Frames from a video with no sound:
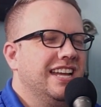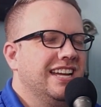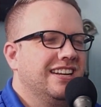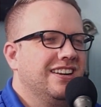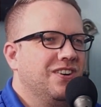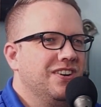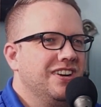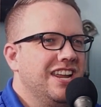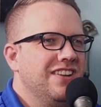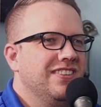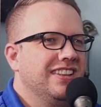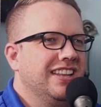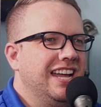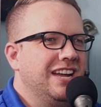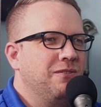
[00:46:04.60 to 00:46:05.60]
Or
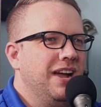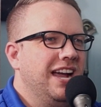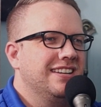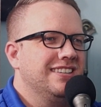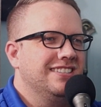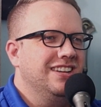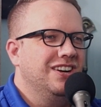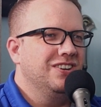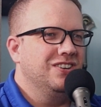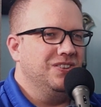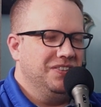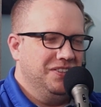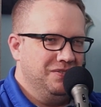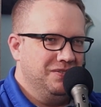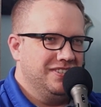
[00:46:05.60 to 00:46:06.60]
even like Wax's
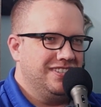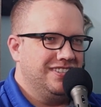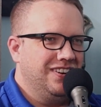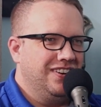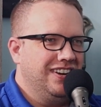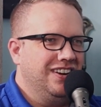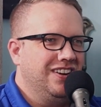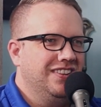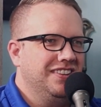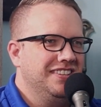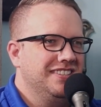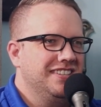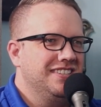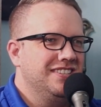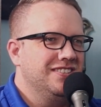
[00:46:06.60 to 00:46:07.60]
uncle who was starting all
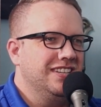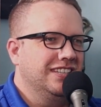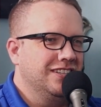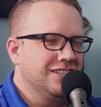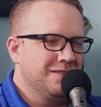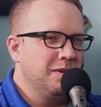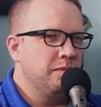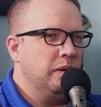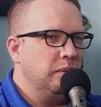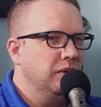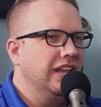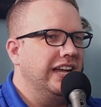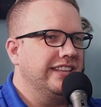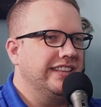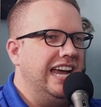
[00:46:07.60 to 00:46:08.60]
these issues. Like, there's going to be
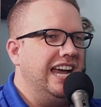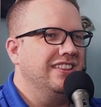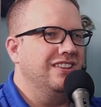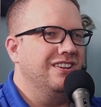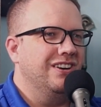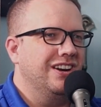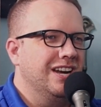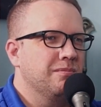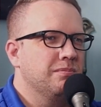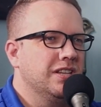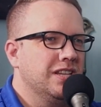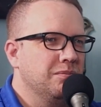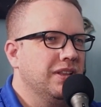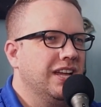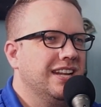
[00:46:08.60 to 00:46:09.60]
people like that are going to
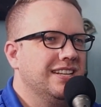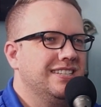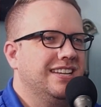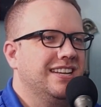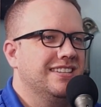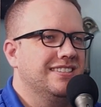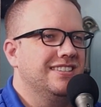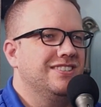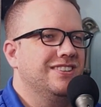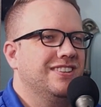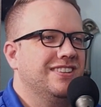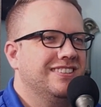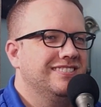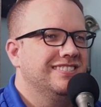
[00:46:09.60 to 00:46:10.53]
pit the planets against each other.